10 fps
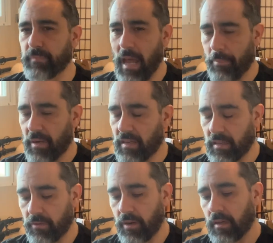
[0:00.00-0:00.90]
happening
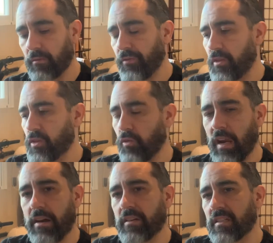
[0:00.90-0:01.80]
there, right? First, your
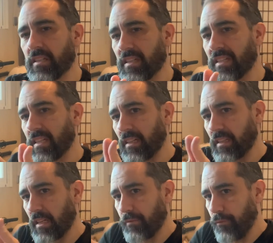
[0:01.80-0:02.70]
larynx is
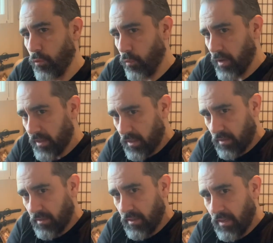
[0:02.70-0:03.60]
tilting
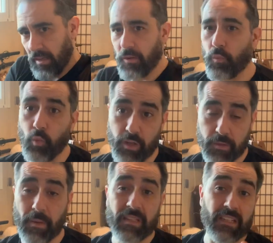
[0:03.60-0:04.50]
forwards,
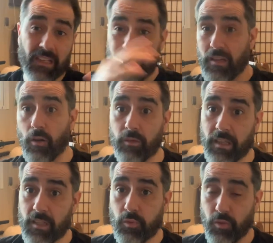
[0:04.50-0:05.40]
which basically in the old
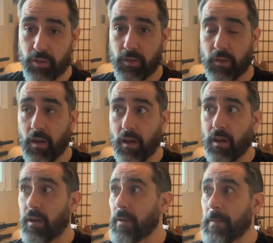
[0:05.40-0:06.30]
days was
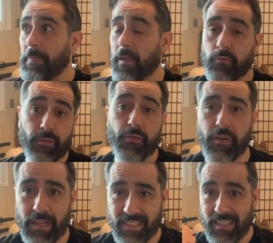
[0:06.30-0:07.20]

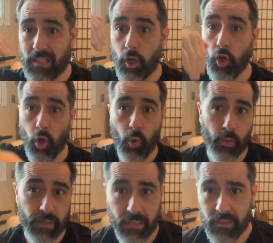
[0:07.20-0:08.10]
referred as is
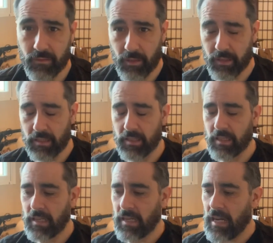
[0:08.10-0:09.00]
lowering, right?
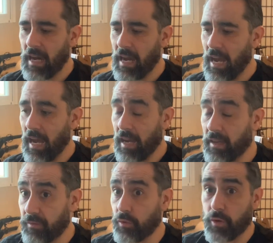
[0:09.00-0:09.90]

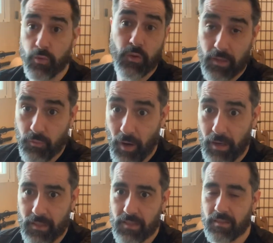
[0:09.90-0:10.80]
If you're doing it
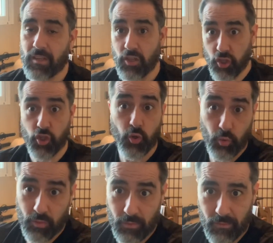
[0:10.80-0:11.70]
right, it
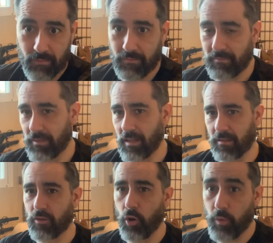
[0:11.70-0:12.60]
should, yeah,
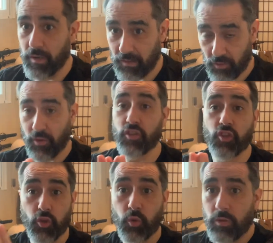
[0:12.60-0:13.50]
lowering. So it
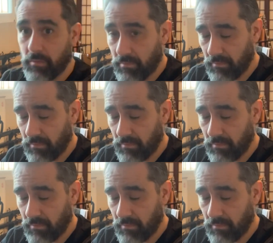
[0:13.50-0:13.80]
should